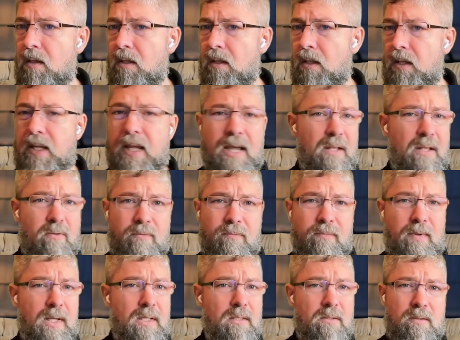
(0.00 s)
Yeah, it's
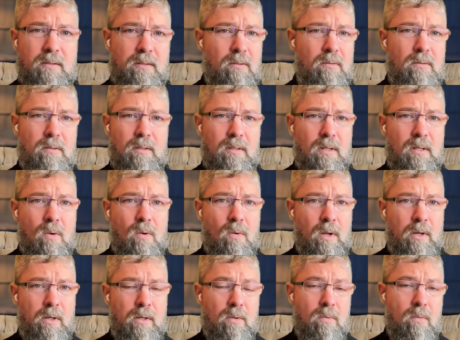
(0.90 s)
fixed. You can go
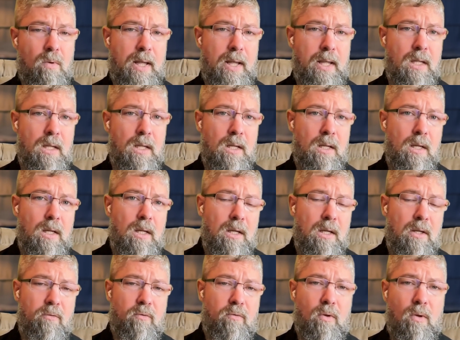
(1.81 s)
on your way."
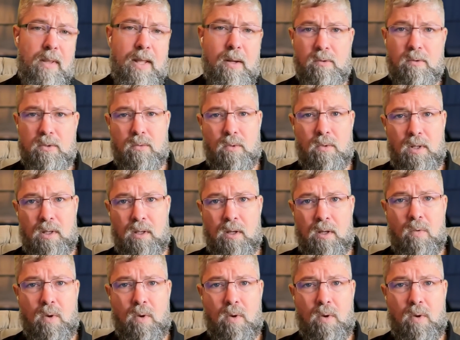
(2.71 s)
So that was one of the